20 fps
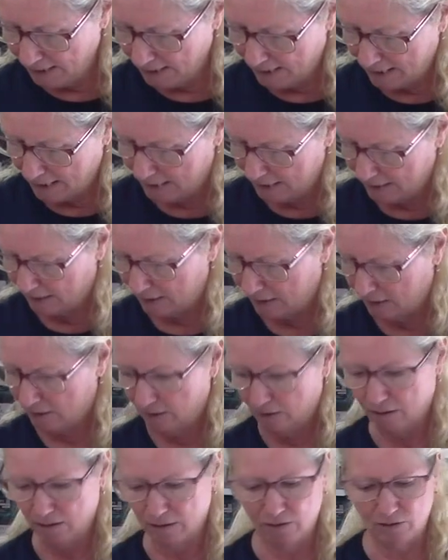these
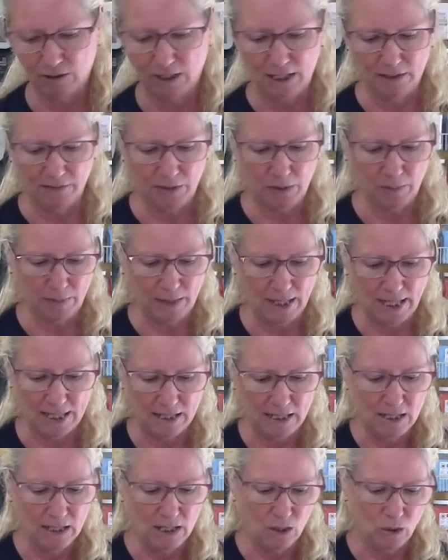right off the bat.
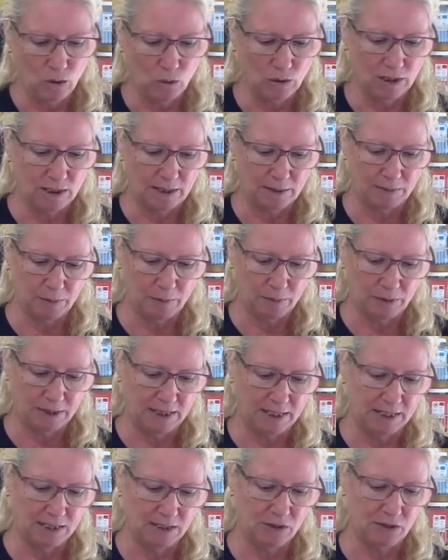Ooh, look, I'm gonna put
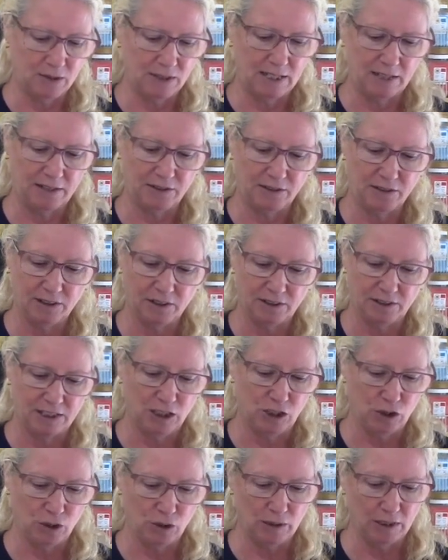these two together. Look,
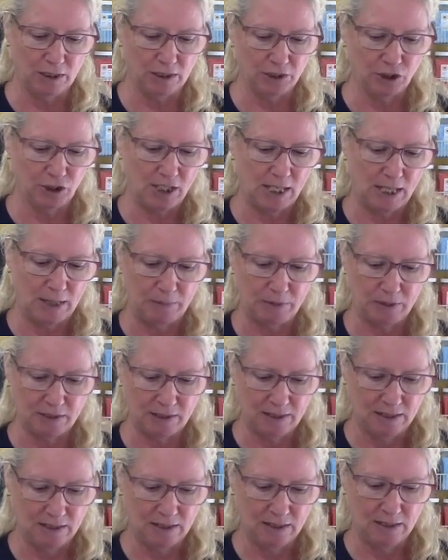these two little shapes
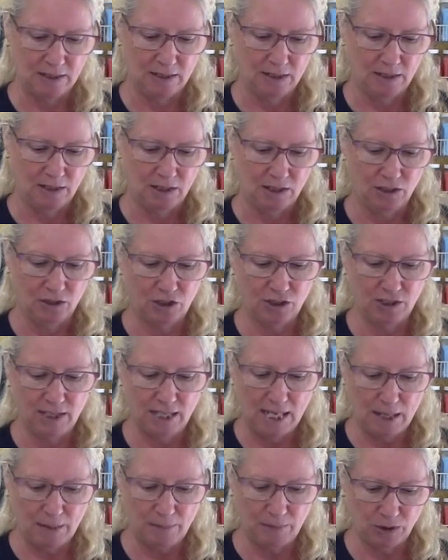just
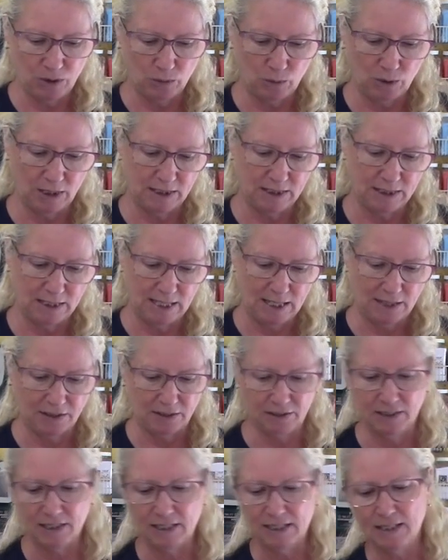happen to work
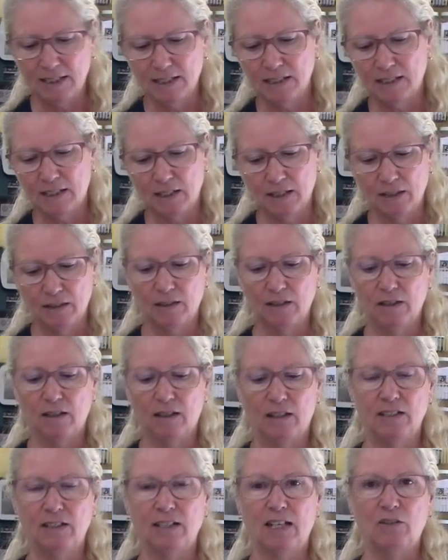together. This is a
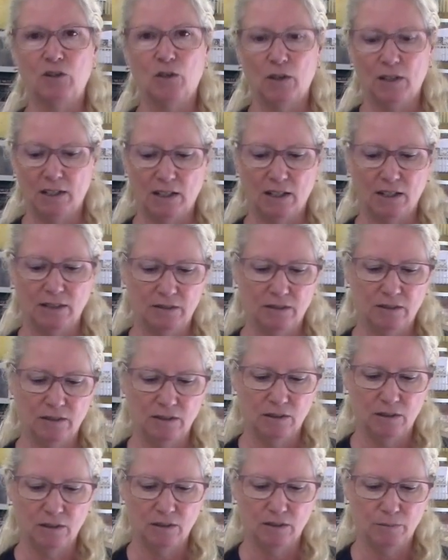dichroic on
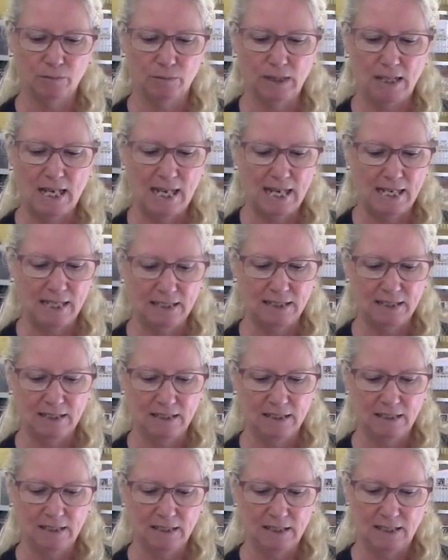black.
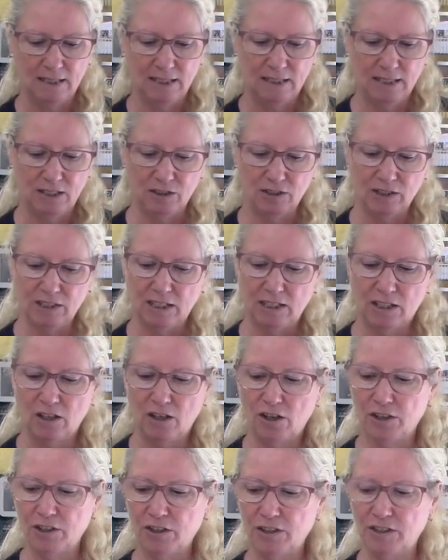Here's little
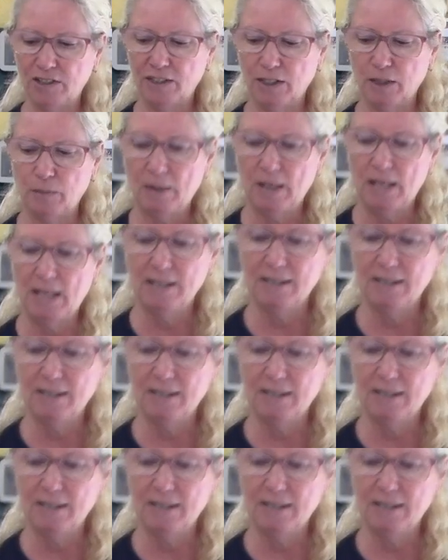hearts on the back